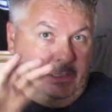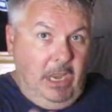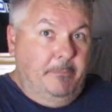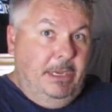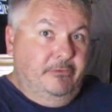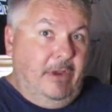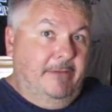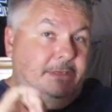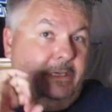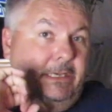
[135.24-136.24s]
not being
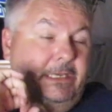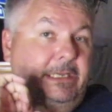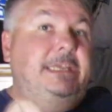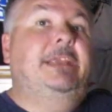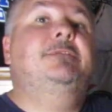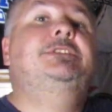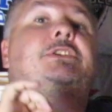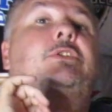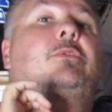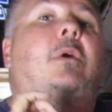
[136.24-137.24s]
drafted
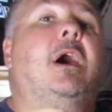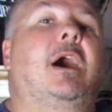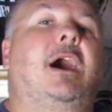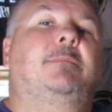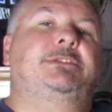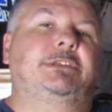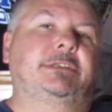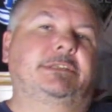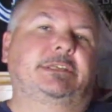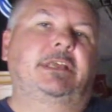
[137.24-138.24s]
gives you
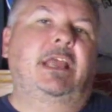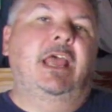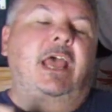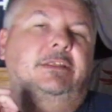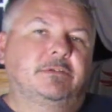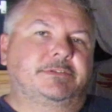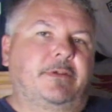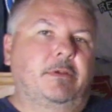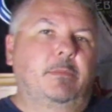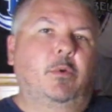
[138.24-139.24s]
options. And those are
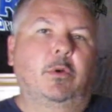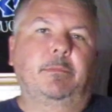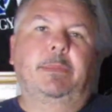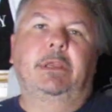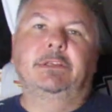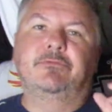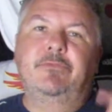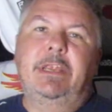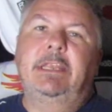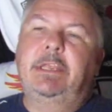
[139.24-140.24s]
very important, because
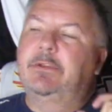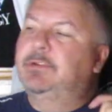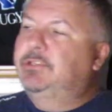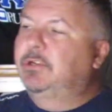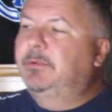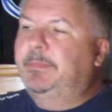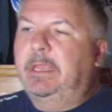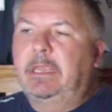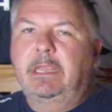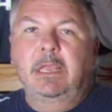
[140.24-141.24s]
really you should
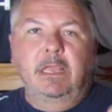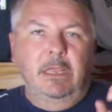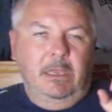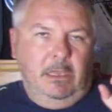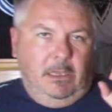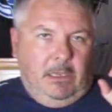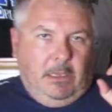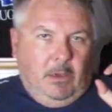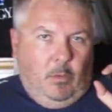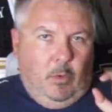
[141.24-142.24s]
be
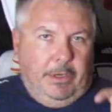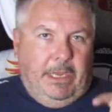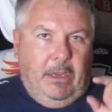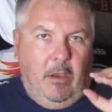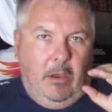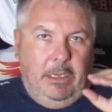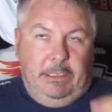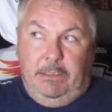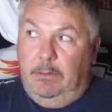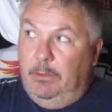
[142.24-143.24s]
working
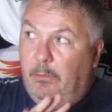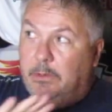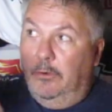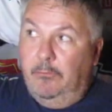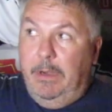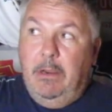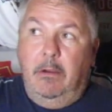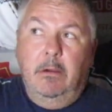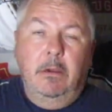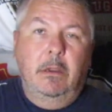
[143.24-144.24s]
on your
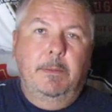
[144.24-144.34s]
career